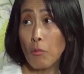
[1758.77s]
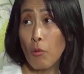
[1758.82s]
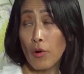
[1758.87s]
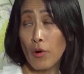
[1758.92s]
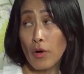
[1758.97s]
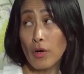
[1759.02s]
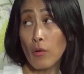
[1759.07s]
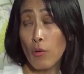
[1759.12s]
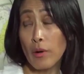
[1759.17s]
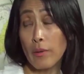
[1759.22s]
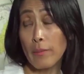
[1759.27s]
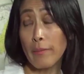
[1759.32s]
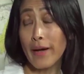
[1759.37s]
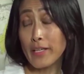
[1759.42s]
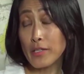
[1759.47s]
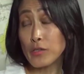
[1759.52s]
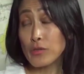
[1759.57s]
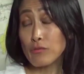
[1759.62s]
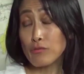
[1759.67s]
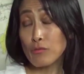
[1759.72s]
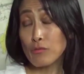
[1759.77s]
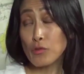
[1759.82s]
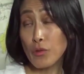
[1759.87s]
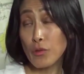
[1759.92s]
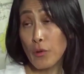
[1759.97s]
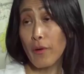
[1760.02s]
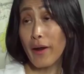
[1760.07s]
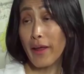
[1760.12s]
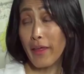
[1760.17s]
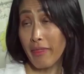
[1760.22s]
or or might
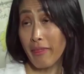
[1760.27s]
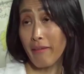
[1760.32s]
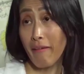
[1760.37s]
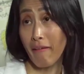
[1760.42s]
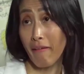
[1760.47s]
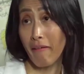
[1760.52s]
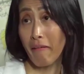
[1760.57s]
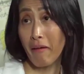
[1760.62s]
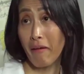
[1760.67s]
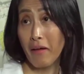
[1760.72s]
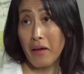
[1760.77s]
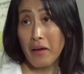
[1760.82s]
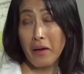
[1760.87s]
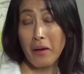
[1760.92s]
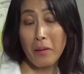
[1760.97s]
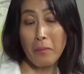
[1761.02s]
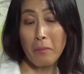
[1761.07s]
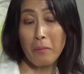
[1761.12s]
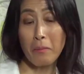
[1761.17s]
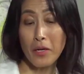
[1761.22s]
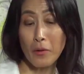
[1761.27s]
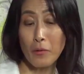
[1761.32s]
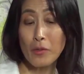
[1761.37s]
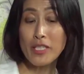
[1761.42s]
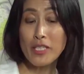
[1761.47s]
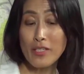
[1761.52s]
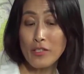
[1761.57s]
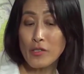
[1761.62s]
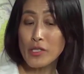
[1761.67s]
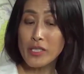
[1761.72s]
do the right thing. Mm. Um, but
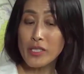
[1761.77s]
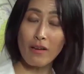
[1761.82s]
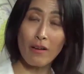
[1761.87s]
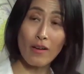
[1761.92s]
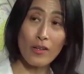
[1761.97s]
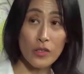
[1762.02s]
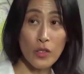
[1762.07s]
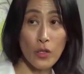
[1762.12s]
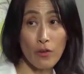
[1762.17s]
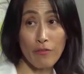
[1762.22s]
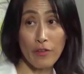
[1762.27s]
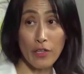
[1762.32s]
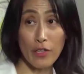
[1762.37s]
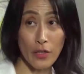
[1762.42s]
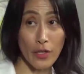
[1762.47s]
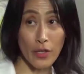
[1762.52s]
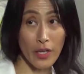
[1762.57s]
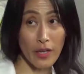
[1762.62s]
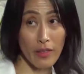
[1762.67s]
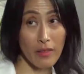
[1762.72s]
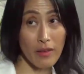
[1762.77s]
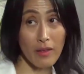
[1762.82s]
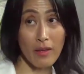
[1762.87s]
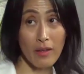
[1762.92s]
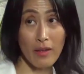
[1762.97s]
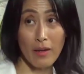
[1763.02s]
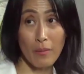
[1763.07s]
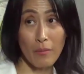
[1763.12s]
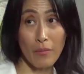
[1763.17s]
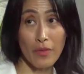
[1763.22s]
it was interesting also if you look at
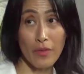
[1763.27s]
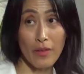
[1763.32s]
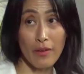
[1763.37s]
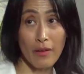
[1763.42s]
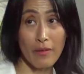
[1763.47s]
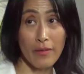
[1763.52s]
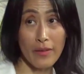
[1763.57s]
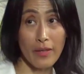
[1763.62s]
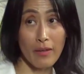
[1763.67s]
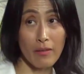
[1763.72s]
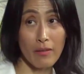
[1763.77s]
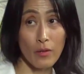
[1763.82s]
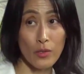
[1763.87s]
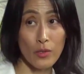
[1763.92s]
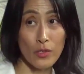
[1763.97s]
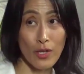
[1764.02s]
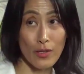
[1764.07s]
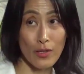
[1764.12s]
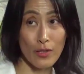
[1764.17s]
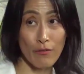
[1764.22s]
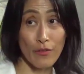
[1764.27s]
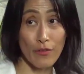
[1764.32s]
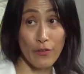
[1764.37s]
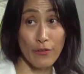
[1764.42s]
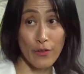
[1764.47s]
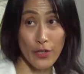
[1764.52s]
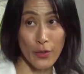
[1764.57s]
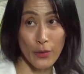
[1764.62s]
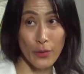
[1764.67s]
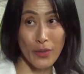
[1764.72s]
the um, the, the the result of
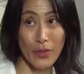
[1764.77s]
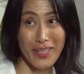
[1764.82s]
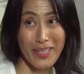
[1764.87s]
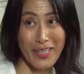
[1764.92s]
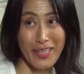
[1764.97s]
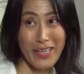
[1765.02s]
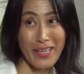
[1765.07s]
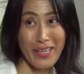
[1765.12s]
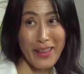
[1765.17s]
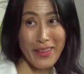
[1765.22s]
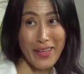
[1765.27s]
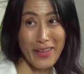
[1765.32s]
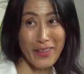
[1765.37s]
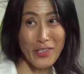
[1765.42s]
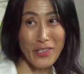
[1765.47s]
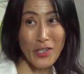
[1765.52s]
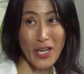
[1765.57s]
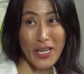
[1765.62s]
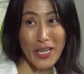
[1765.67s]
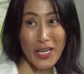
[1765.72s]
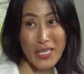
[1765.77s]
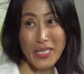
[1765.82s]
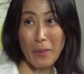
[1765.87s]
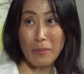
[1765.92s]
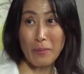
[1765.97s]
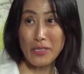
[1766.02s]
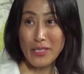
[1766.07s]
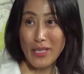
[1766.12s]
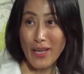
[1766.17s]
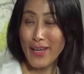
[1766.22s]
the vote that the
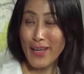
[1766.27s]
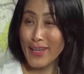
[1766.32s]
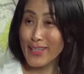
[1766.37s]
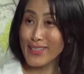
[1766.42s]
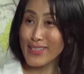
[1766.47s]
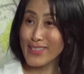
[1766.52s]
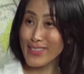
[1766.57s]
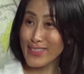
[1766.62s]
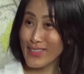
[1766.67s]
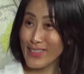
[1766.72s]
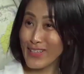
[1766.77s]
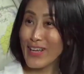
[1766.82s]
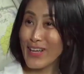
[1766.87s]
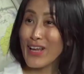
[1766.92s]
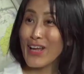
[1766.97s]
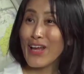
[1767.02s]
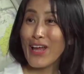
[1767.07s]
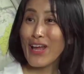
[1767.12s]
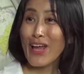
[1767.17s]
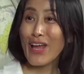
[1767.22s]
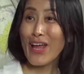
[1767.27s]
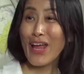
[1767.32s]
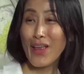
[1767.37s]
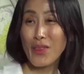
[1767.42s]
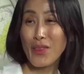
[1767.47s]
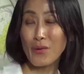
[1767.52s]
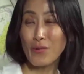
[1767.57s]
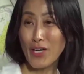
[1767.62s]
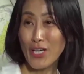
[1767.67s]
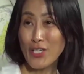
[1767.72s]
Chinese abstained. Yes, they did.
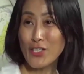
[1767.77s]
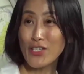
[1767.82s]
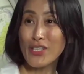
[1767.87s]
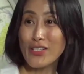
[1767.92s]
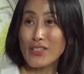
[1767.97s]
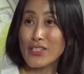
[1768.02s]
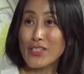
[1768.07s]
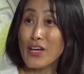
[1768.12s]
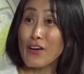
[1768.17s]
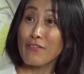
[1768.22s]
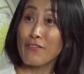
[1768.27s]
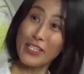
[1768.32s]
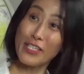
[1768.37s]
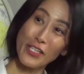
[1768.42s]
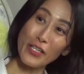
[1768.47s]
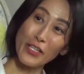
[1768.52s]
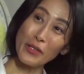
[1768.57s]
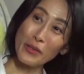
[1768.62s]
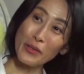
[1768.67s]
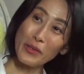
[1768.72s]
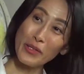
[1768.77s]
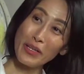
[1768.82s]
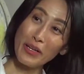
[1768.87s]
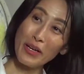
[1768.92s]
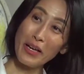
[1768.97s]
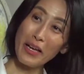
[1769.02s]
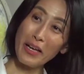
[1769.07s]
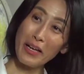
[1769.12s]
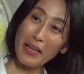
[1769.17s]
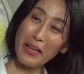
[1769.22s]
And the Russians uh, vetoed
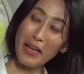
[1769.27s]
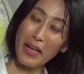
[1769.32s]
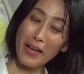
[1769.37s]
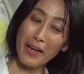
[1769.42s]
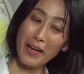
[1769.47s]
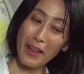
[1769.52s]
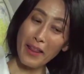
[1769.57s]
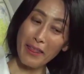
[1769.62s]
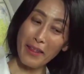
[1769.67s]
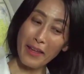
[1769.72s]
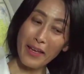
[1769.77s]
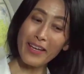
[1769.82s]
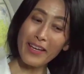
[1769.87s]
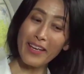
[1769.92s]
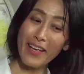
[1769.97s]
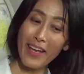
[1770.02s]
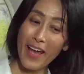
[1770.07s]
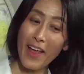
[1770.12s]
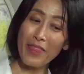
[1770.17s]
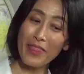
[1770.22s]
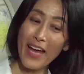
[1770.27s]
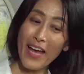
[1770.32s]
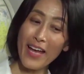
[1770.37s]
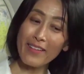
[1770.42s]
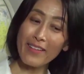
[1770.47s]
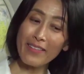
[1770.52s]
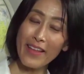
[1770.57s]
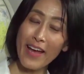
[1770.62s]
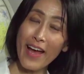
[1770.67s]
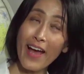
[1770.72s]
and and I think again
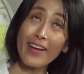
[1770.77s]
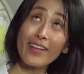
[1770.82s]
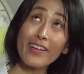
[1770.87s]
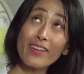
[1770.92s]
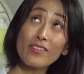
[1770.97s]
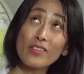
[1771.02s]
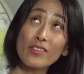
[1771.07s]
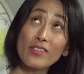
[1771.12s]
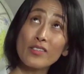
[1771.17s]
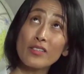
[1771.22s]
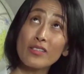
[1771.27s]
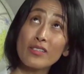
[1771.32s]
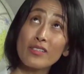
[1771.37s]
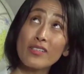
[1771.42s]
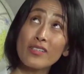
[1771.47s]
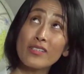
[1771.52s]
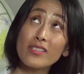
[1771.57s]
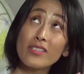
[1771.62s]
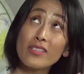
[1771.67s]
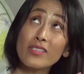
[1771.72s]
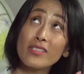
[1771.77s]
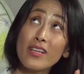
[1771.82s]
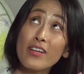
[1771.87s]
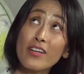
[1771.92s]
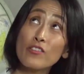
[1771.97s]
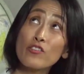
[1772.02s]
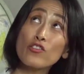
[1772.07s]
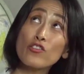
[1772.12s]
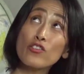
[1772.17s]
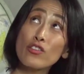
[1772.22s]
that that is
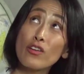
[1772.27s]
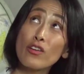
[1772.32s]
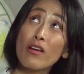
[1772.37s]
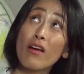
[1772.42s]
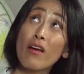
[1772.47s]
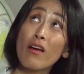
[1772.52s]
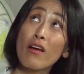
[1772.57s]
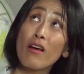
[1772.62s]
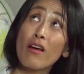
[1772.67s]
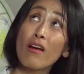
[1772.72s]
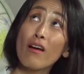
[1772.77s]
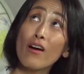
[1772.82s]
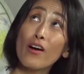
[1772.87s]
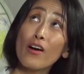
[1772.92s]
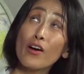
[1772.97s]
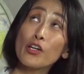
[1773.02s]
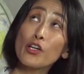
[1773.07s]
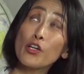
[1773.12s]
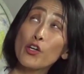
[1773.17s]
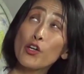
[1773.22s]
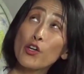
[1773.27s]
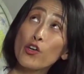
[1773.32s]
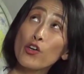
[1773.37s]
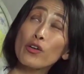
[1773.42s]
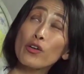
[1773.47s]
such a